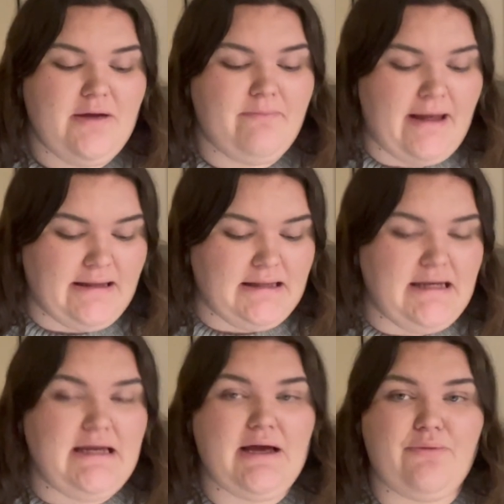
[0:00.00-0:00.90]

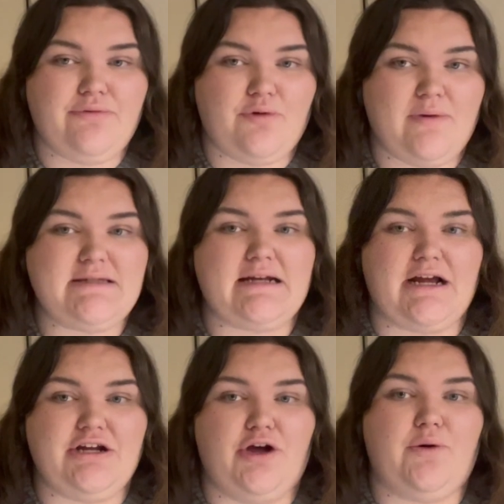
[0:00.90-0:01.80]
mainly the ones that I
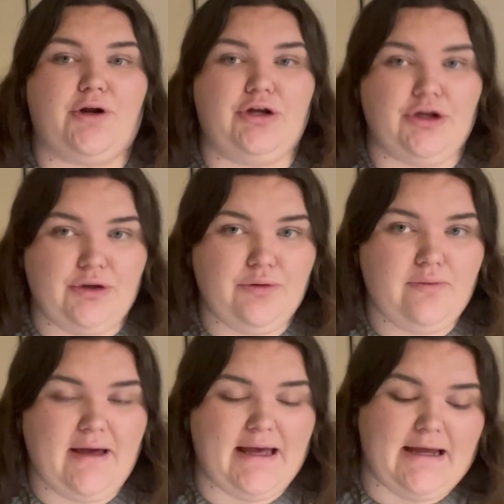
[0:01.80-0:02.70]
know are new
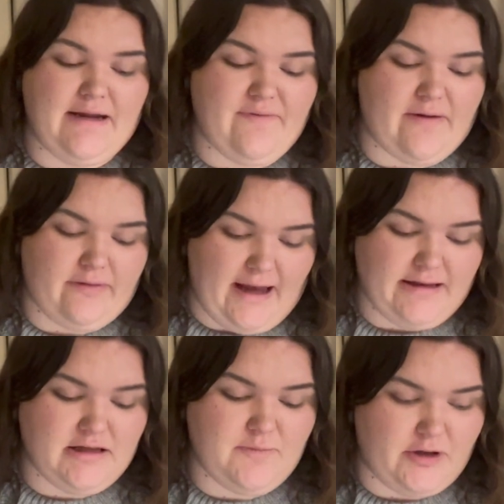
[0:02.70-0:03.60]
and if I liked
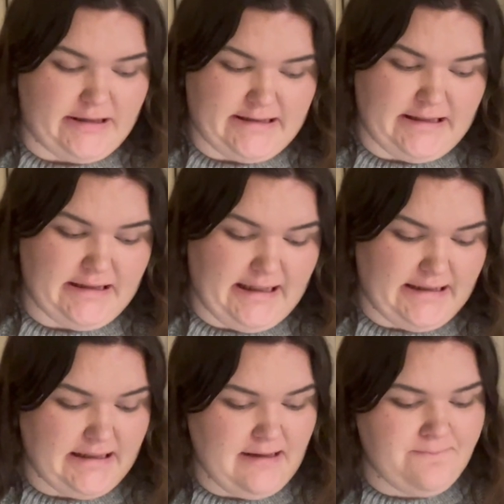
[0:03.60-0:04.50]
them or I didn't like
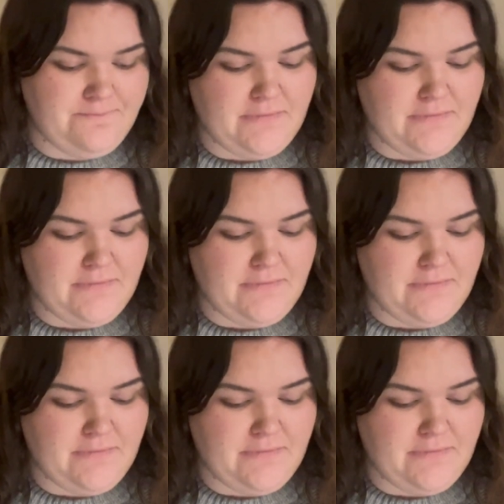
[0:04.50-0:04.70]
them.